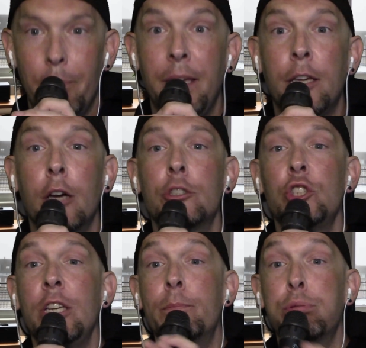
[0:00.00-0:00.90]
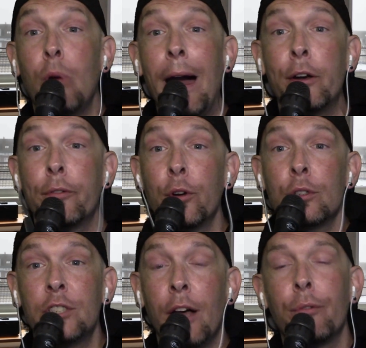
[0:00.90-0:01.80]
because she's proud of
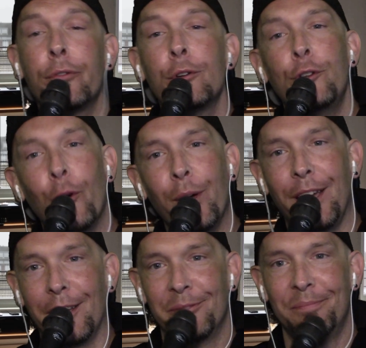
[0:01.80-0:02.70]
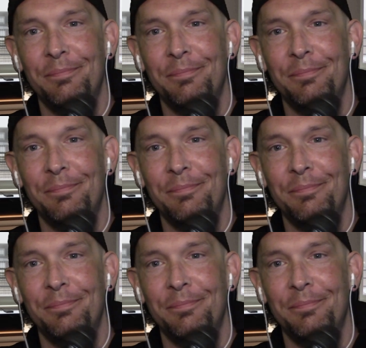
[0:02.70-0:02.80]
herself for doing it.